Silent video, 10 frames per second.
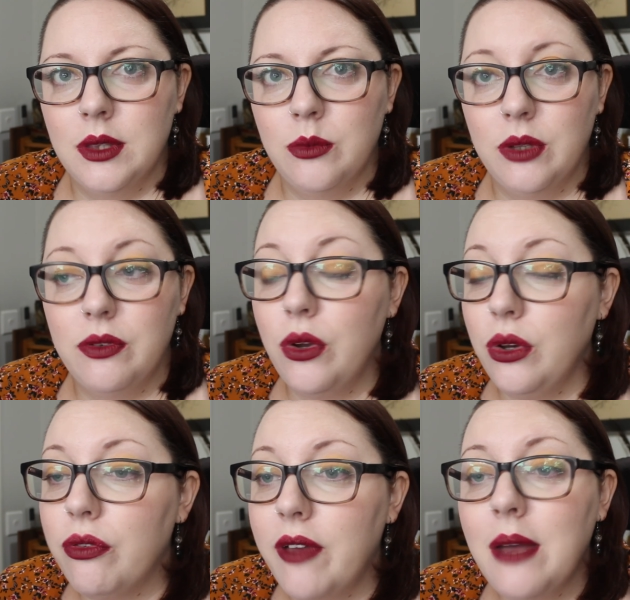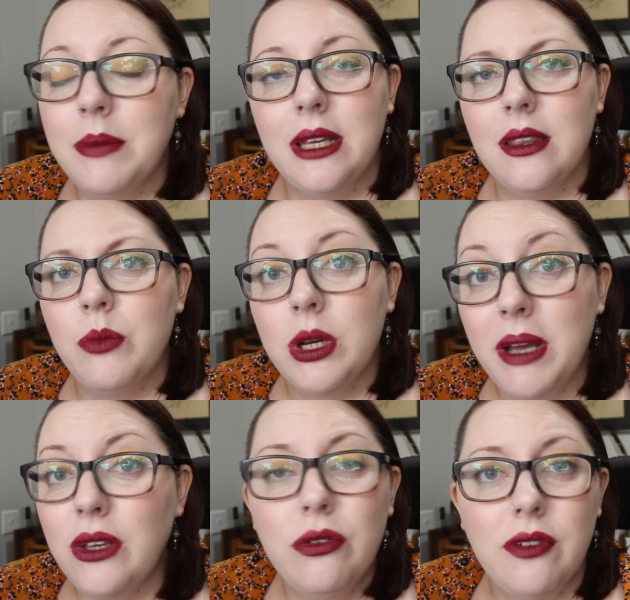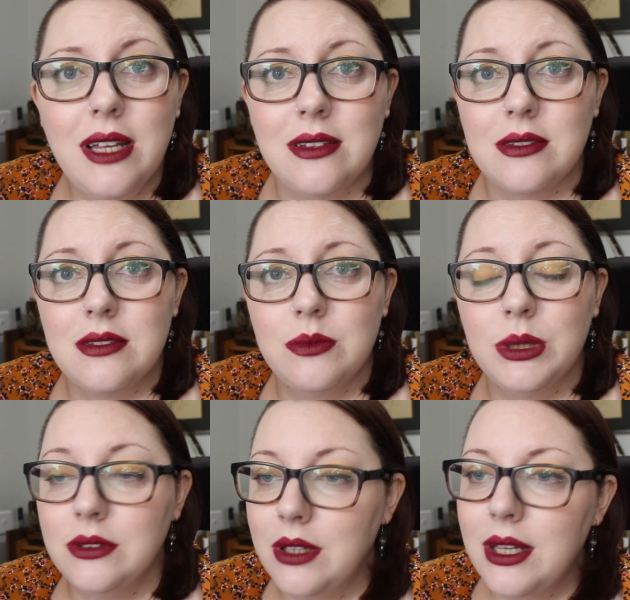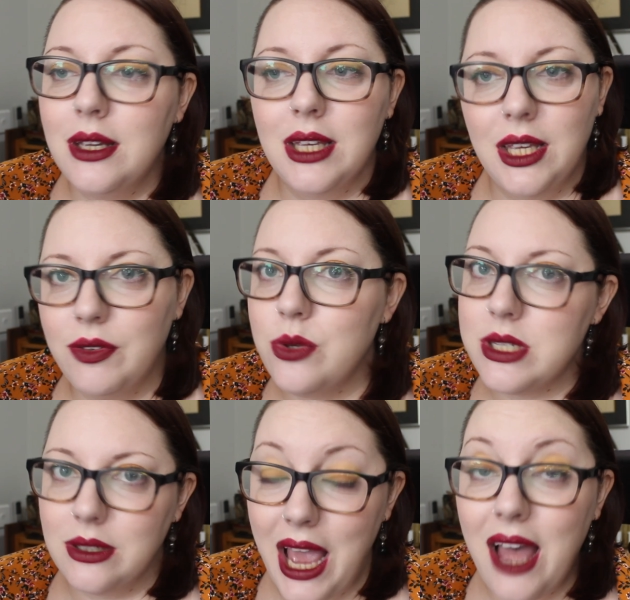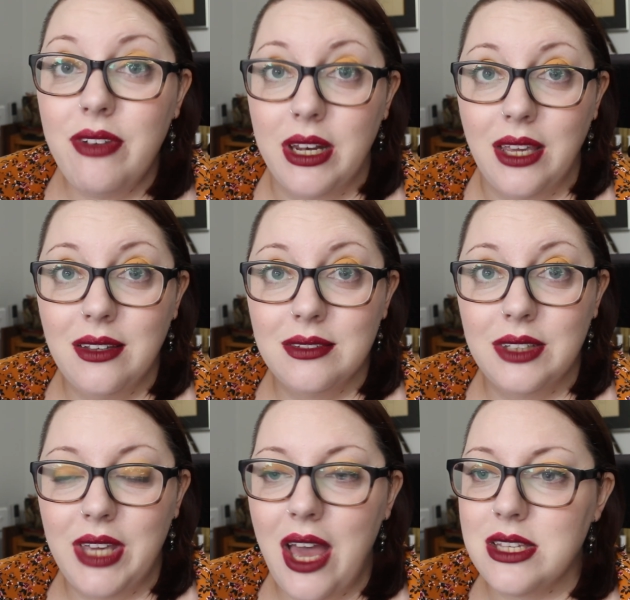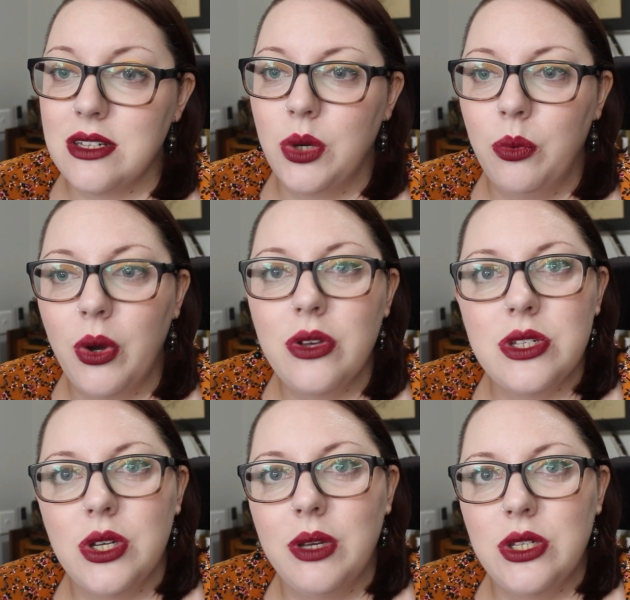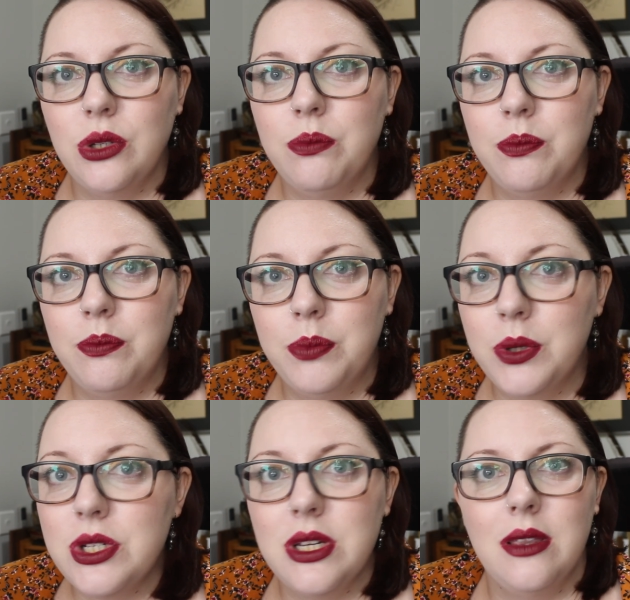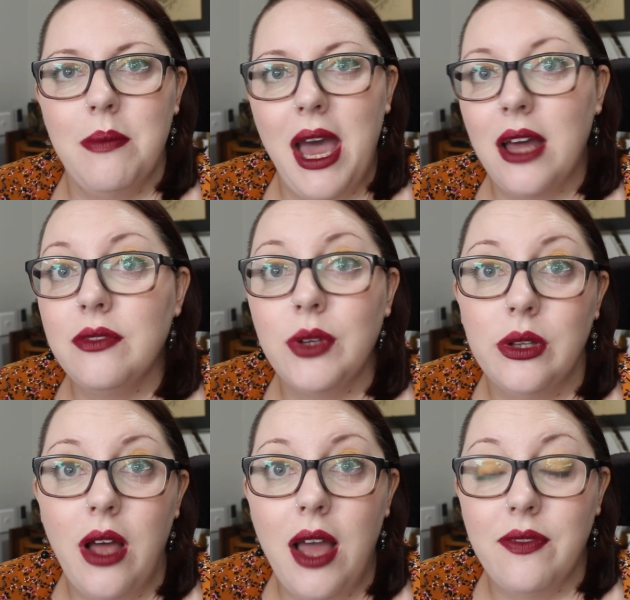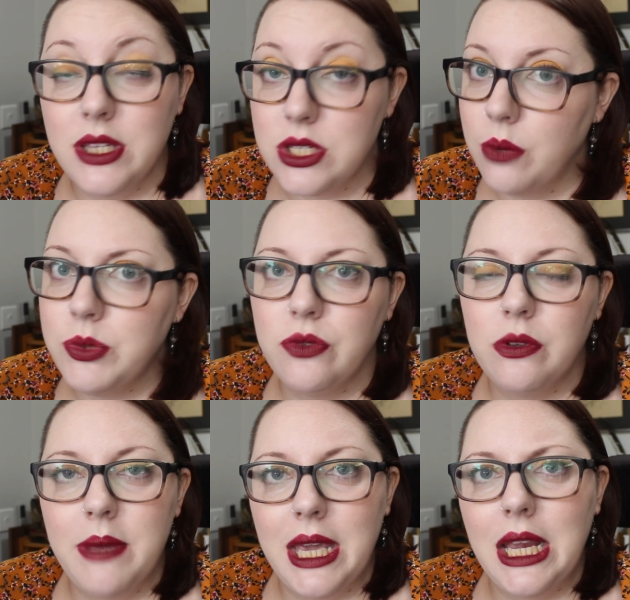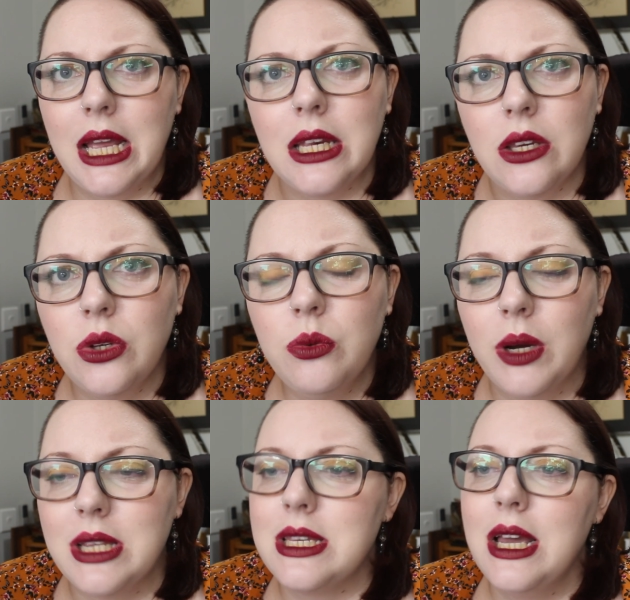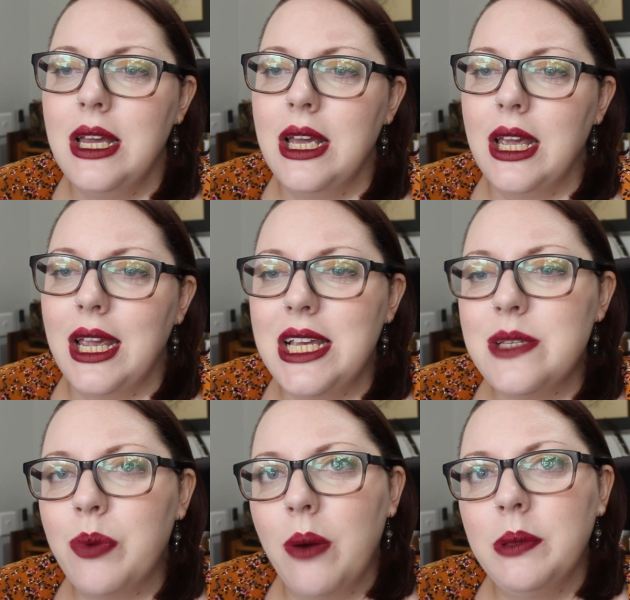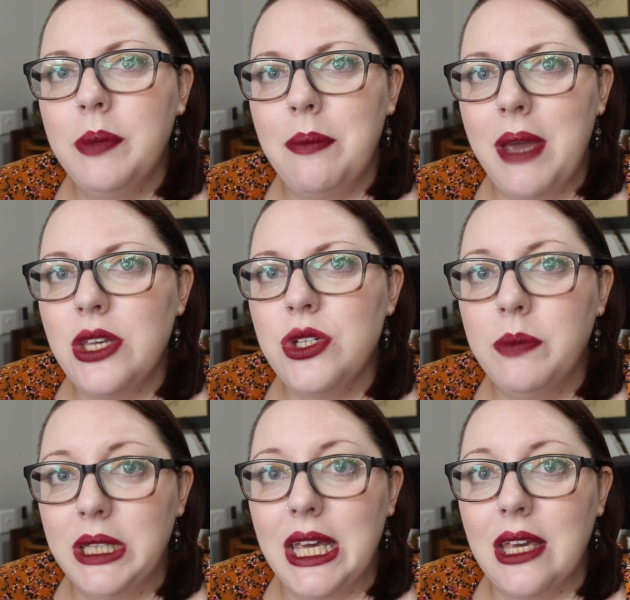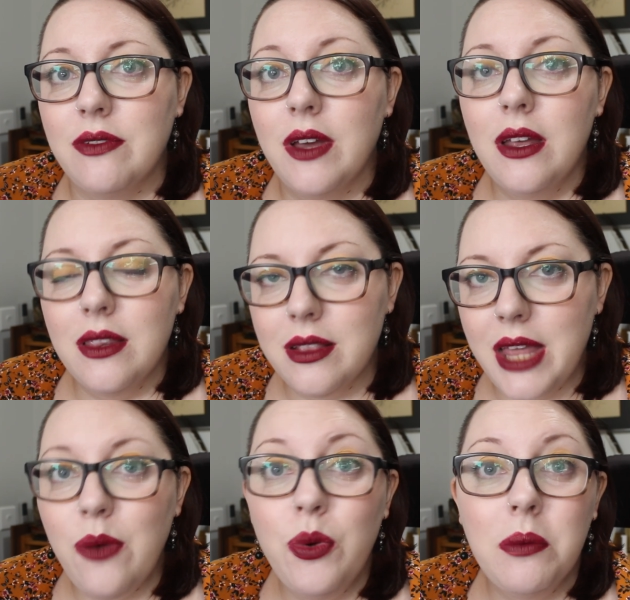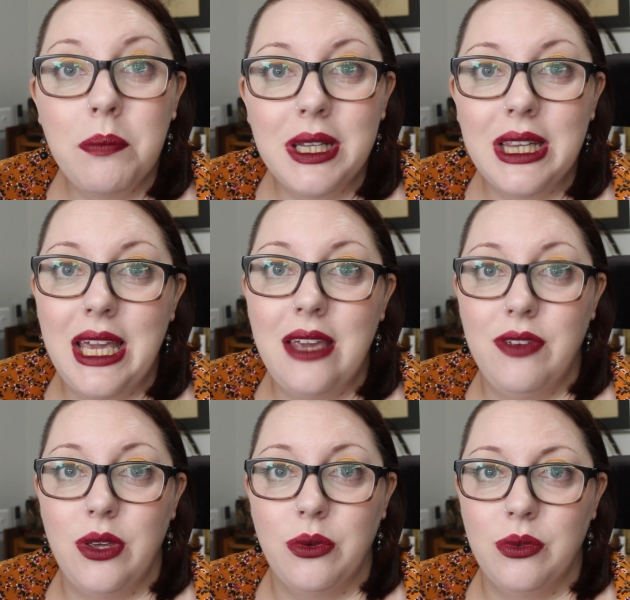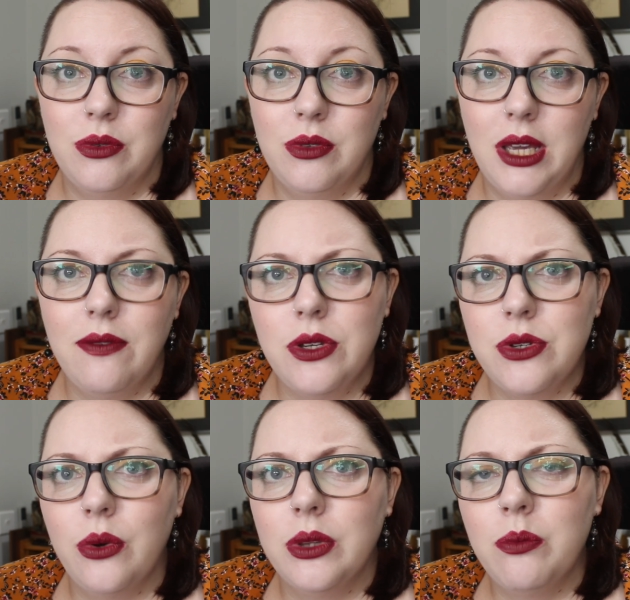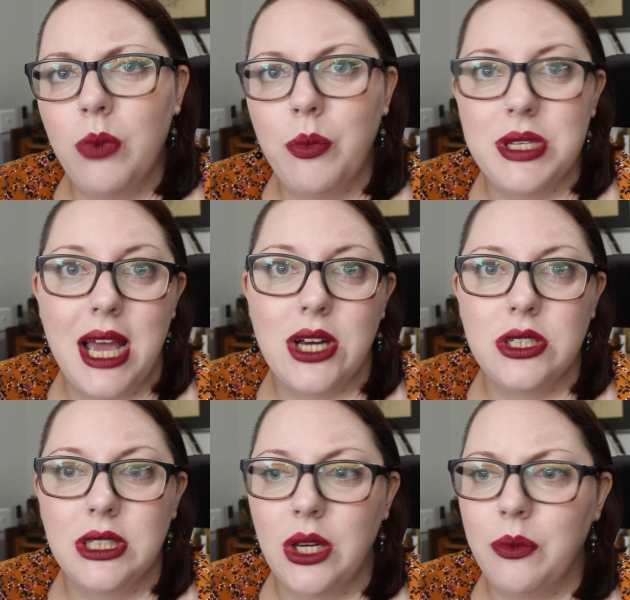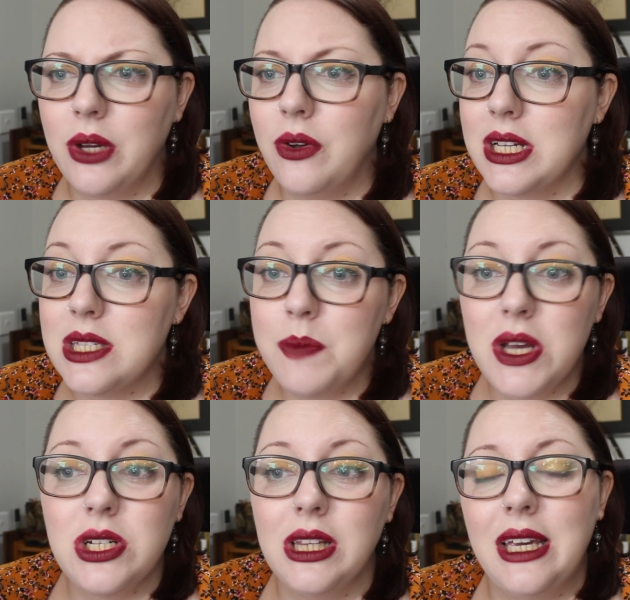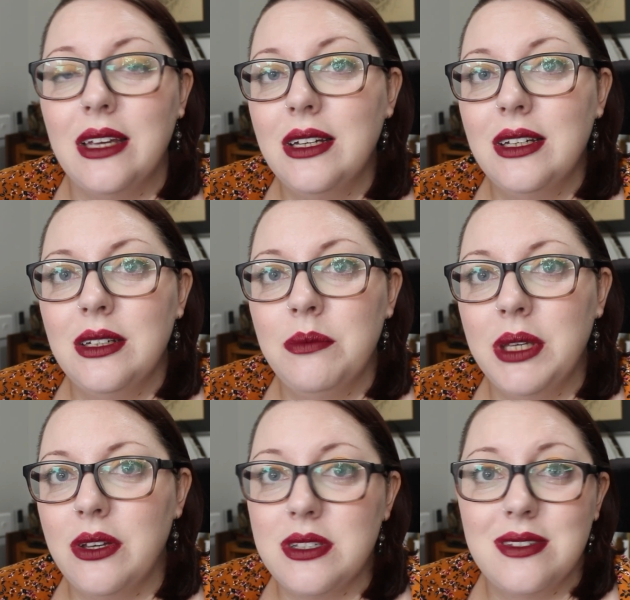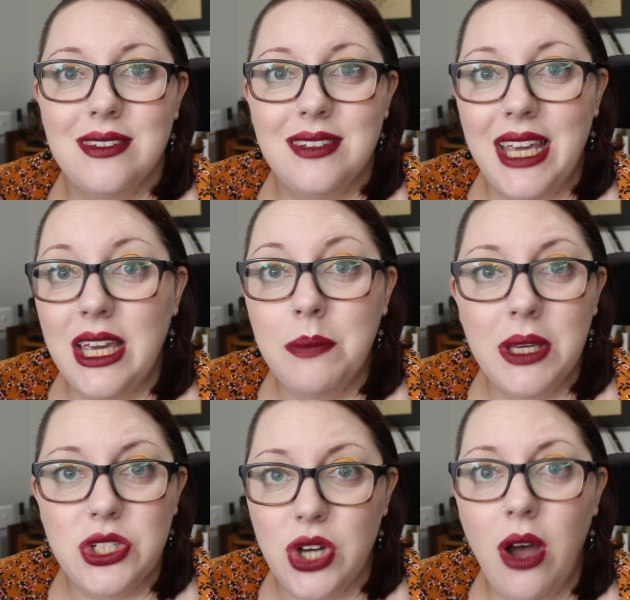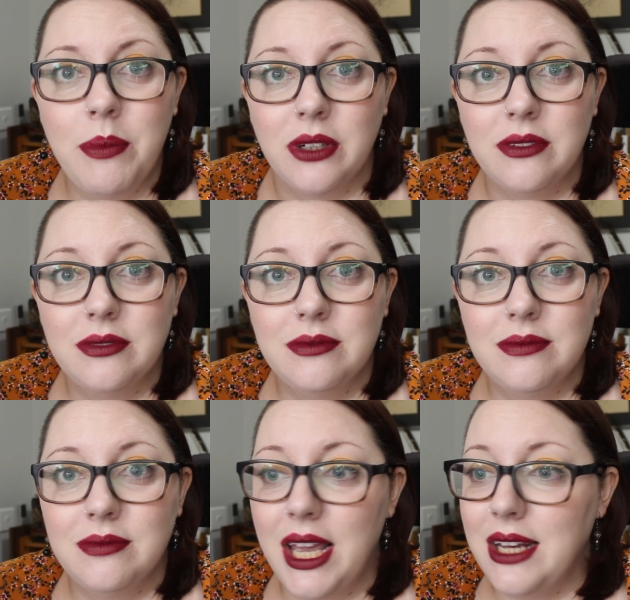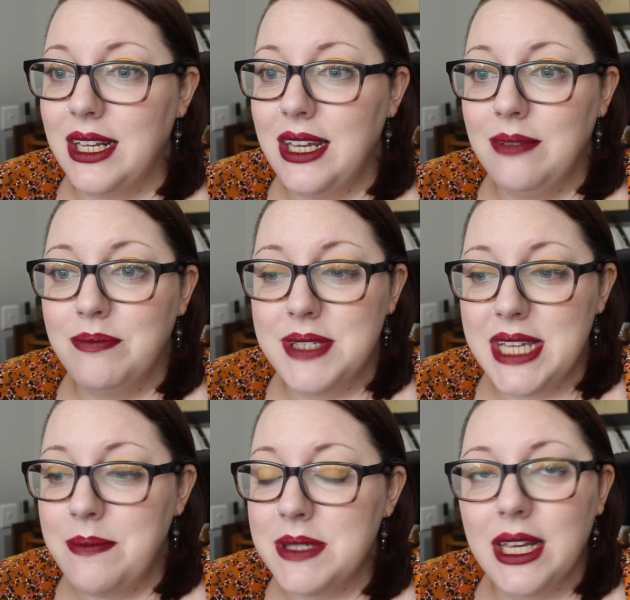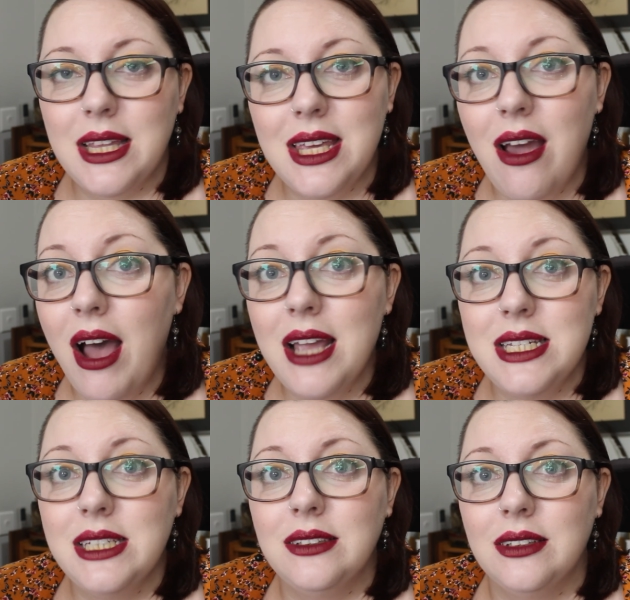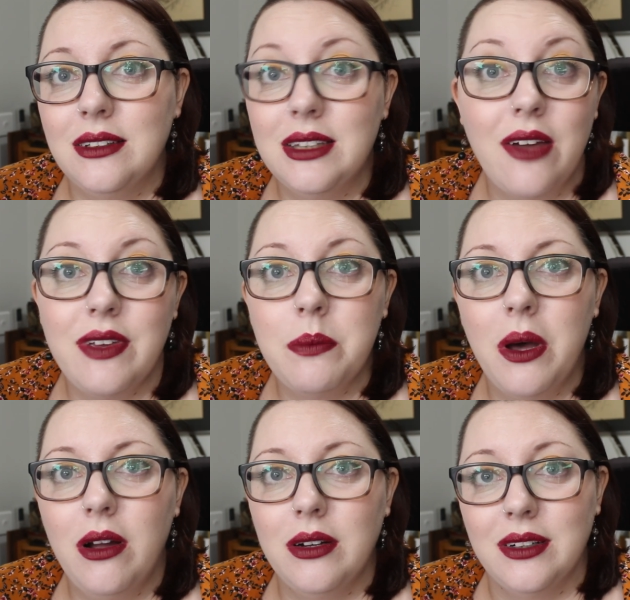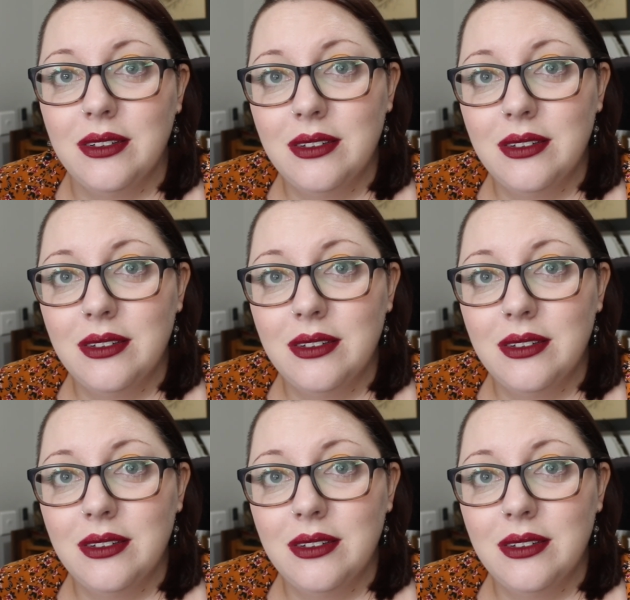Well, if not your family, then what about your friends? Well, if you still have any, if he hasn't coerced you into pushing them out of your life and stopped you from making any new ones, he's probably made you believe that they wouldn't believe you if you told them what was actually going on, especially because he can be a charmer and he seems like the ideal loving partner.